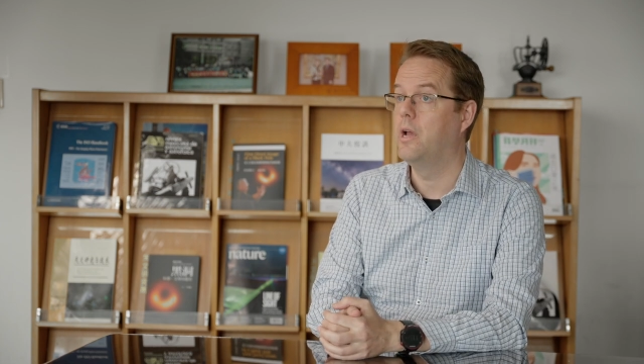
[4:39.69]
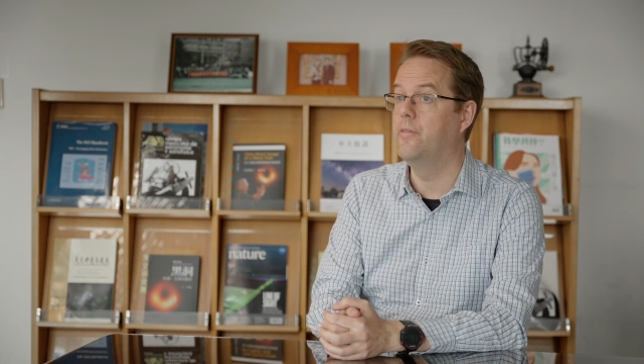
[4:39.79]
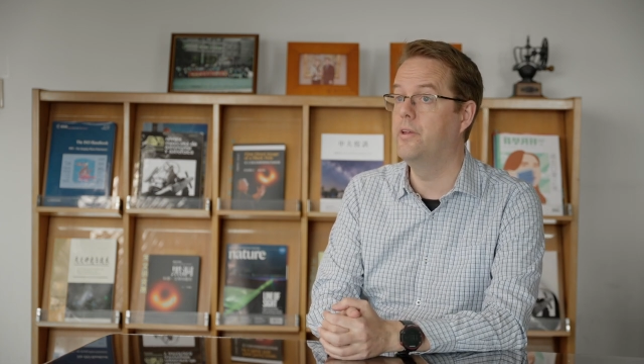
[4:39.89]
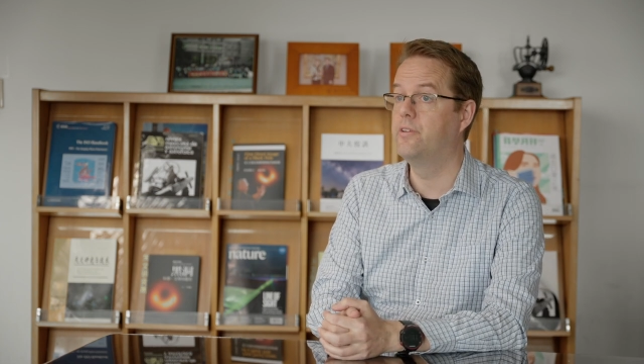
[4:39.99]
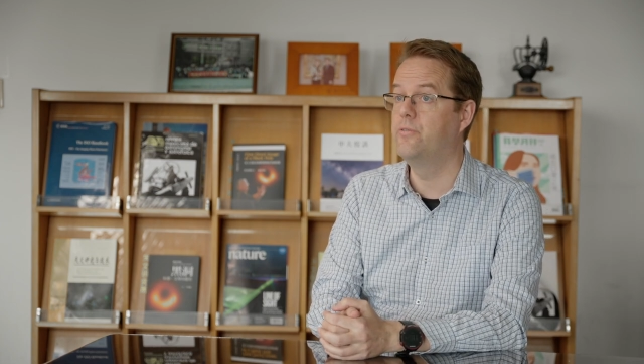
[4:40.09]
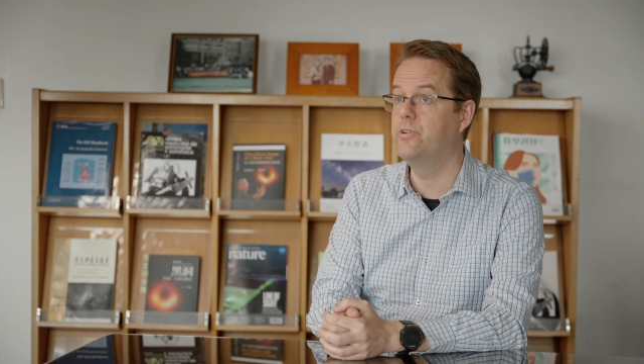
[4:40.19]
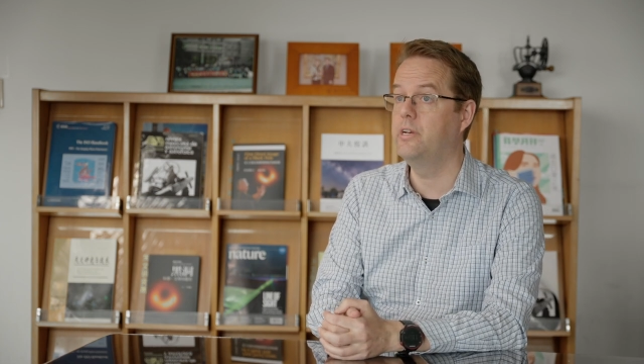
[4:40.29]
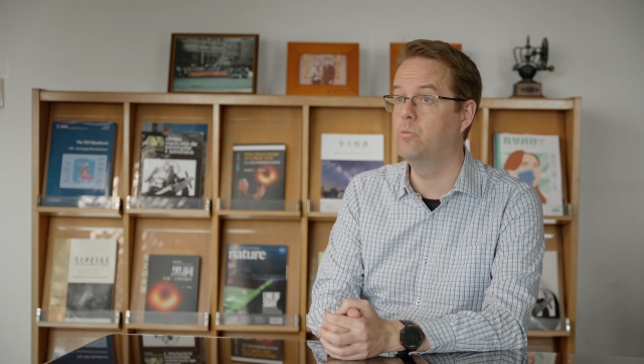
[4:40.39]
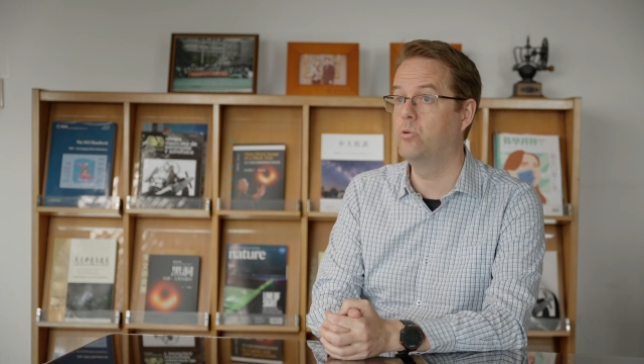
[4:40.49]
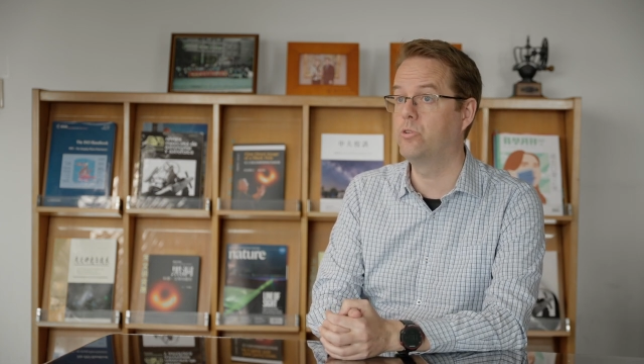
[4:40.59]
And then it's
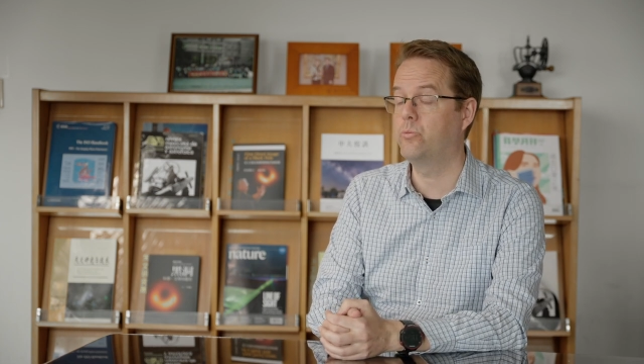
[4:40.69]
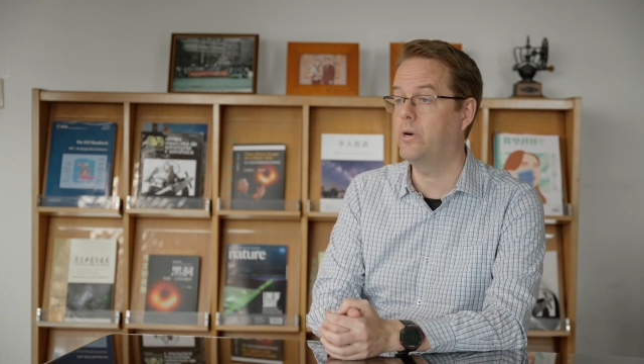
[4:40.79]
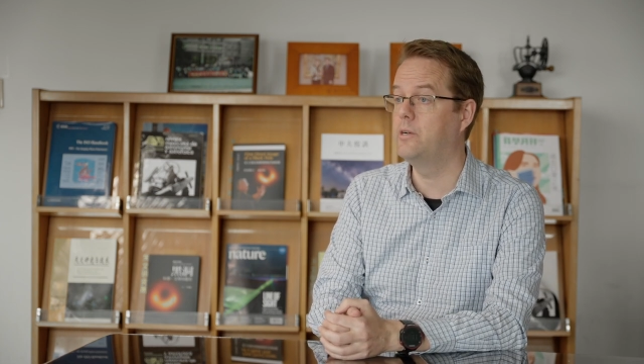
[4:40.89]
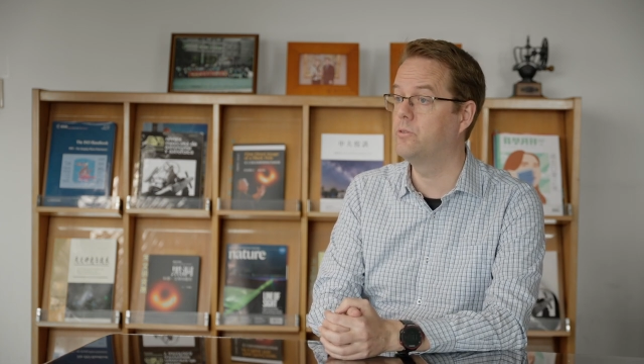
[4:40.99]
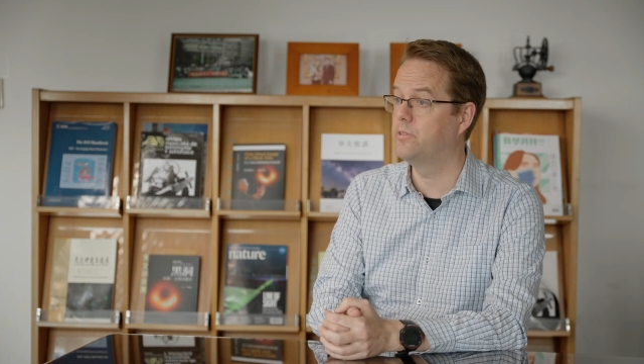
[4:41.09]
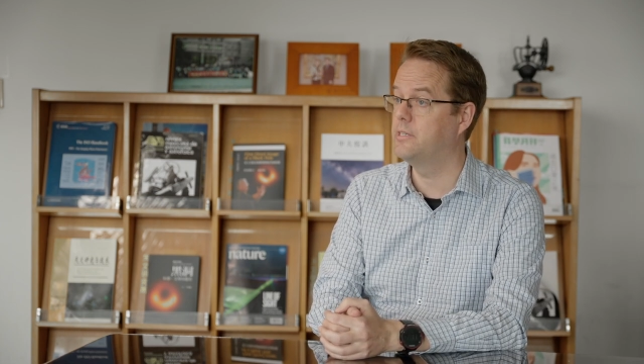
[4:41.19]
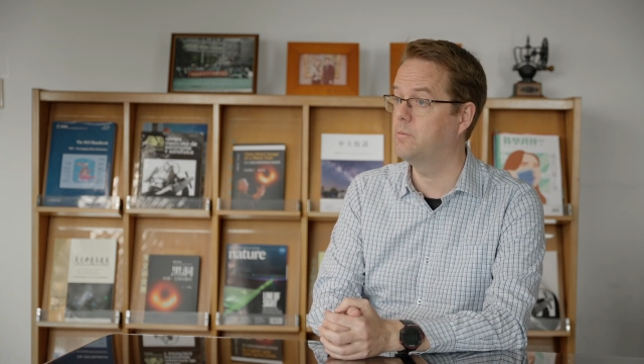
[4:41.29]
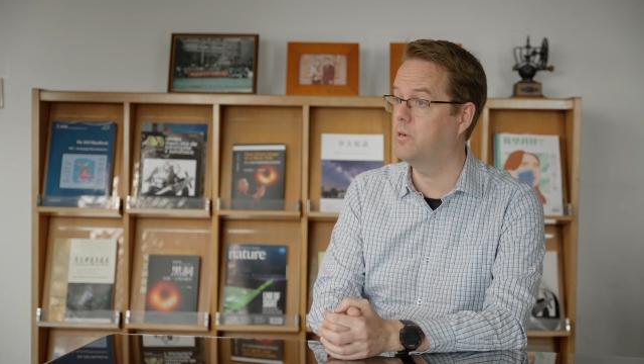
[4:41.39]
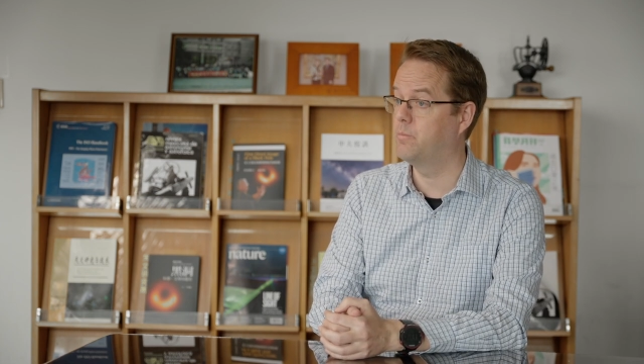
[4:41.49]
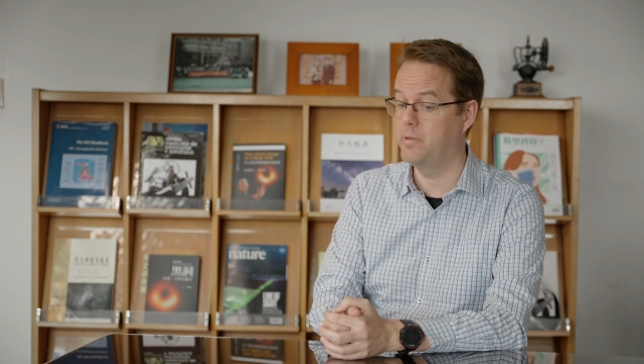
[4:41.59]
really worthwhile to think about,